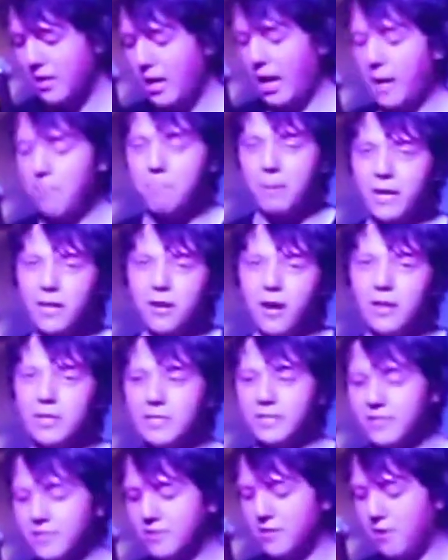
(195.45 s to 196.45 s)
and bin
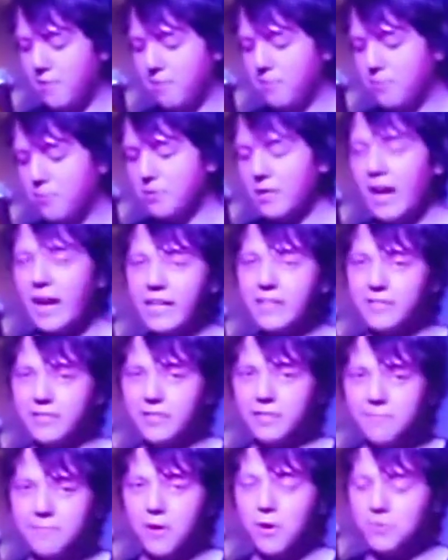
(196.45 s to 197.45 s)
liners stuffed with
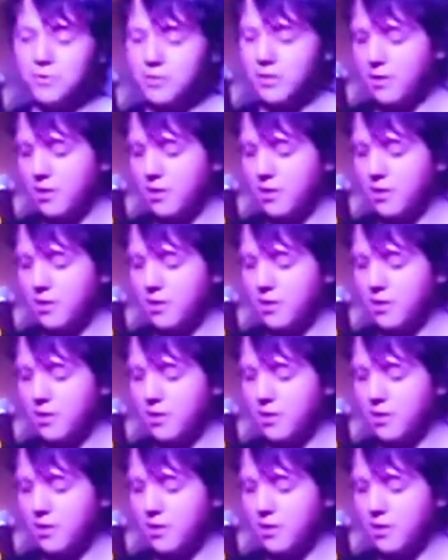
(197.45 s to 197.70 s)
hastily folded